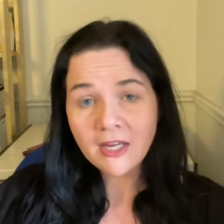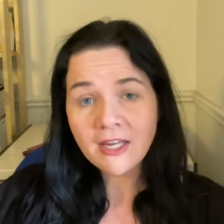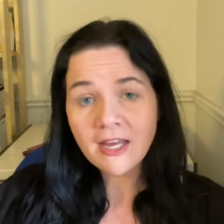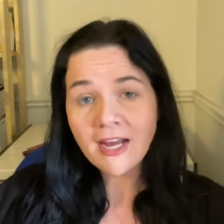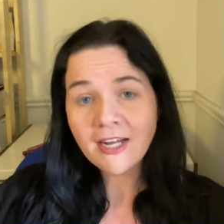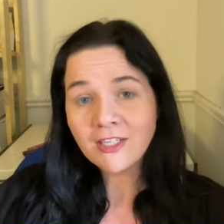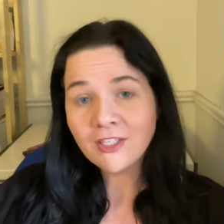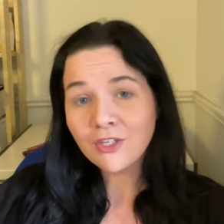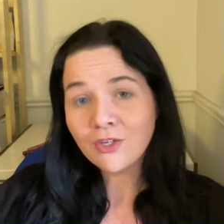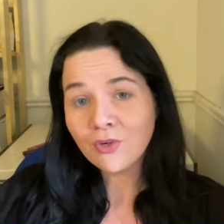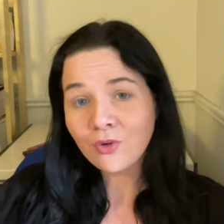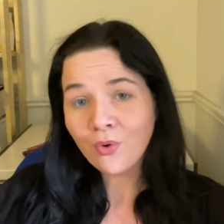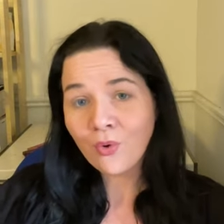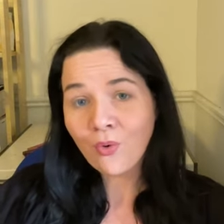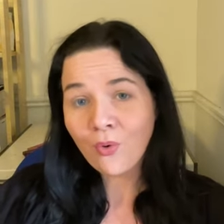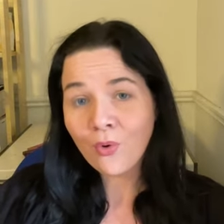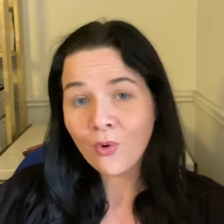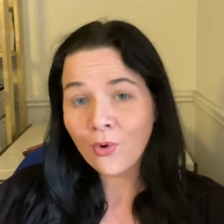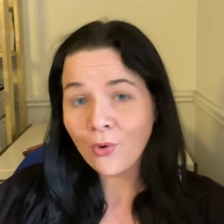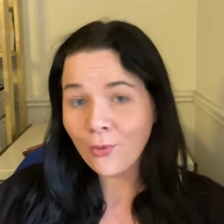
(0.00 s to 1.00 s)
Get to
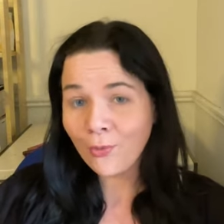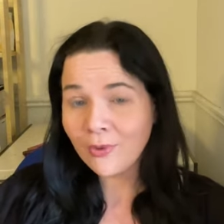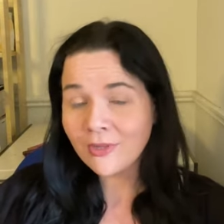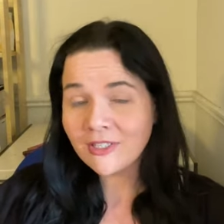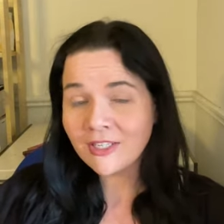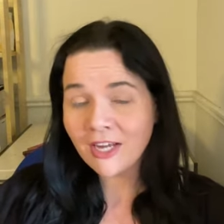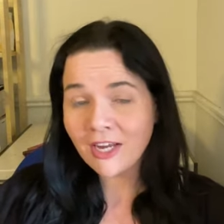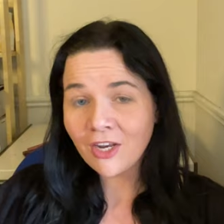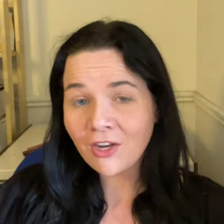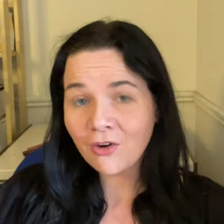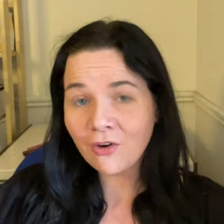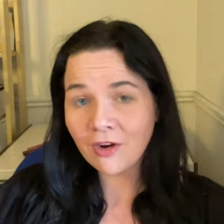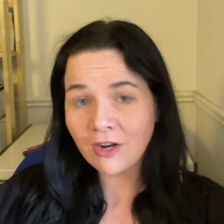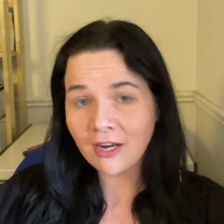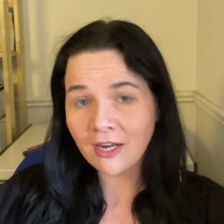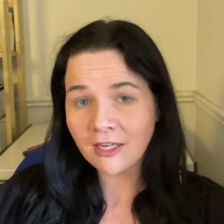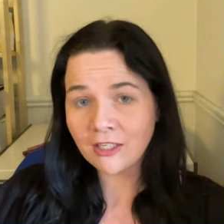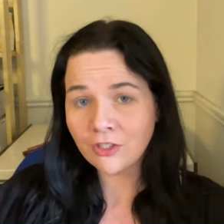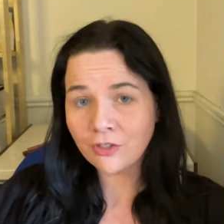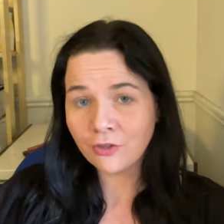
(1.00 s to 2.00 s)
know who is in your
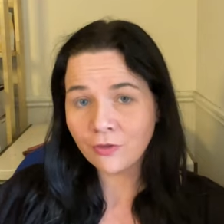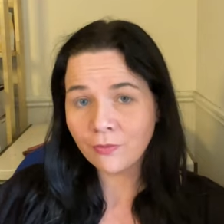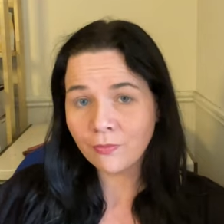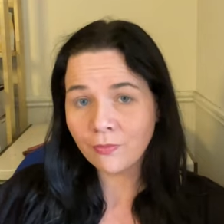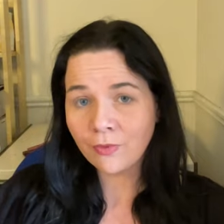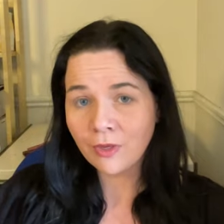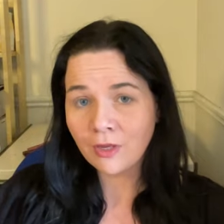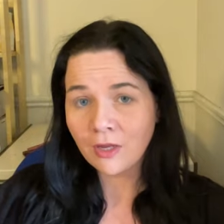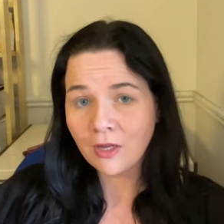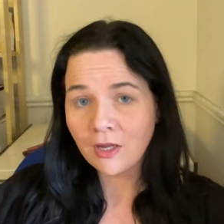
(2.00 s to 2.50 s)
classroom.